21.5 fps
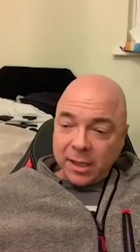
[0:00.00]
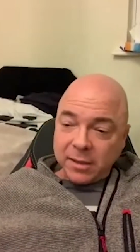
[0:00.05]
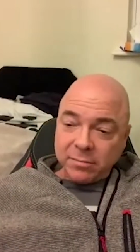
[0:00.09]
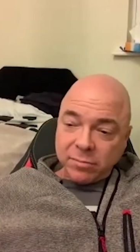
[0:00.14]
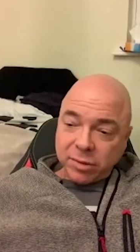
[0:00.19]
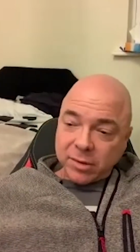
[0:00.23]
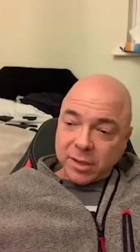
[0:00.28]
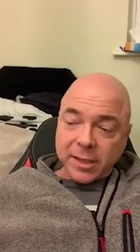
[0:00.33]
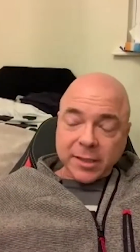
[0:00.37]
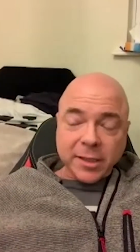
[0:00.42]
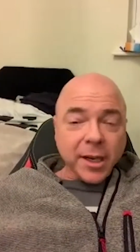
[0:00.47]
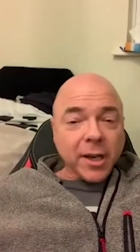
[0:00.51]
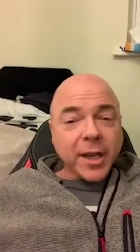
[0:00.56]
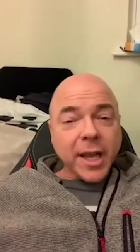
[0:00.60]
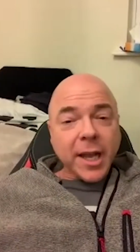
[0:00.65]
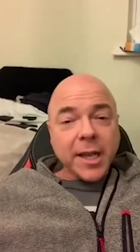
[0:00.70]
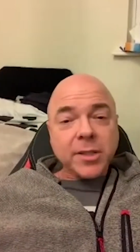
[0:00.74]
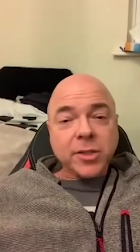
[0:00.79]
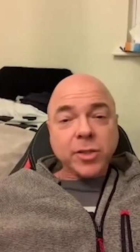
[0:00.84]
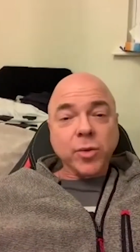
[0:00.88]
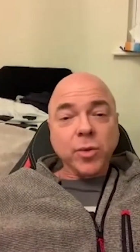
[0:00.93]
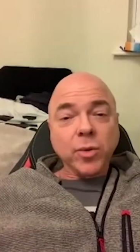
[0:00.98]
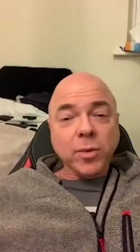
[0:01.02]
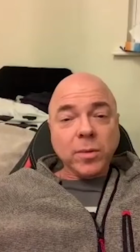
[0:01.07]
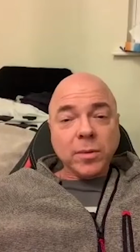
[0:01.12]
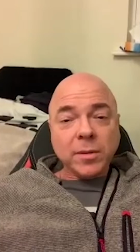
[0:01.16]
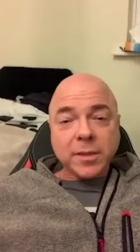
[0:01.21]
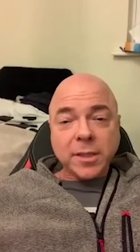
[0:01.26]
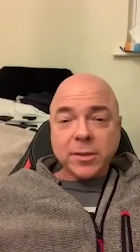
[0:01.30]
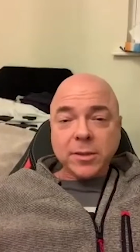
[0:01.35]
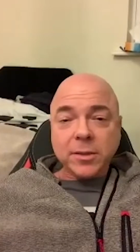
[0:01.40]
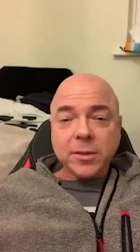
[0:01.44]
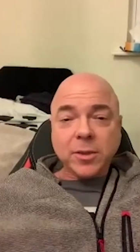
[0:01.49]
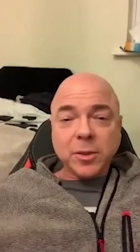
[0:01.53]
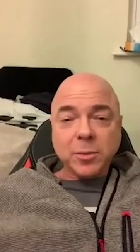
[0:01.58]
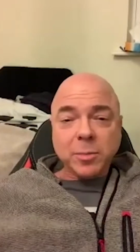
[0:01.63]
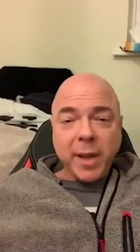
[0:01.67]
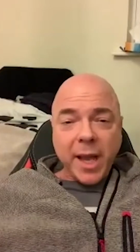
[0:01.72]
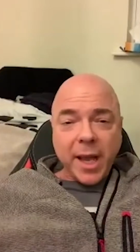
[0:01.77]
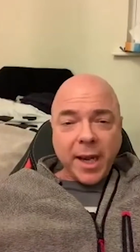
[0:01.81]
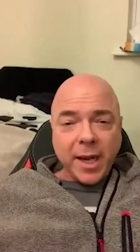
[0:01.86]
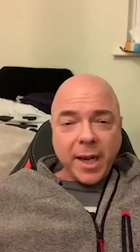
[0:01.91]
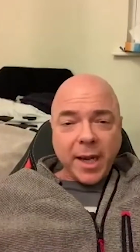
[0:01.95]
I did okay at school. Didn't do too
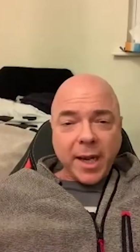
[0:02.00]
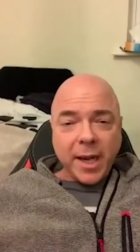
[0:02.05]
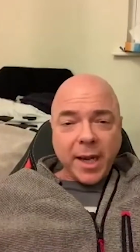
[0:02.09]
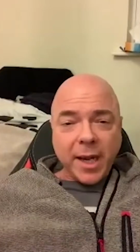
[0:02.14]
badly.